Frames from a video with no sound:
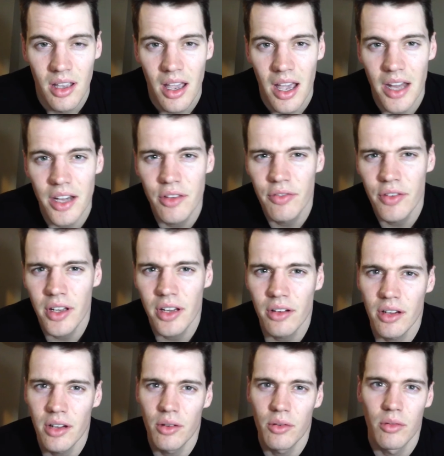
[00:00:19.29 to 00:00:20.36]
How do you
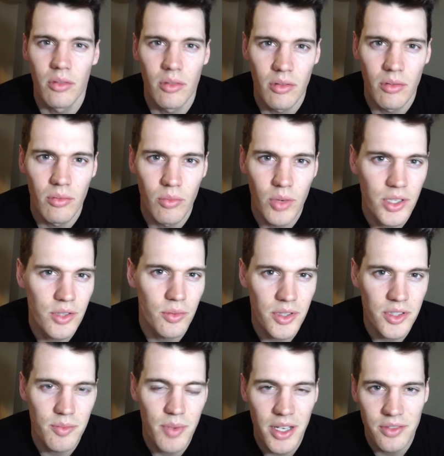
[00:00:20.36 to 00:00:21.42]
figure out which
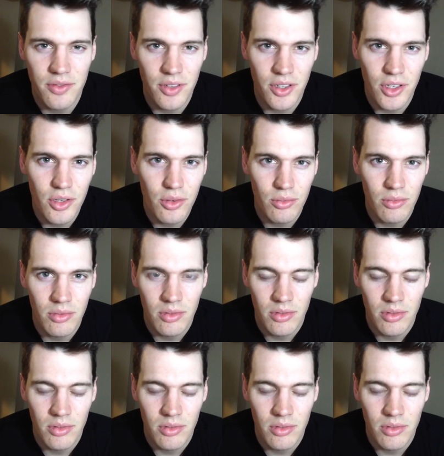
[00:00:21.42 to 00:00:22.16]
one's best for you?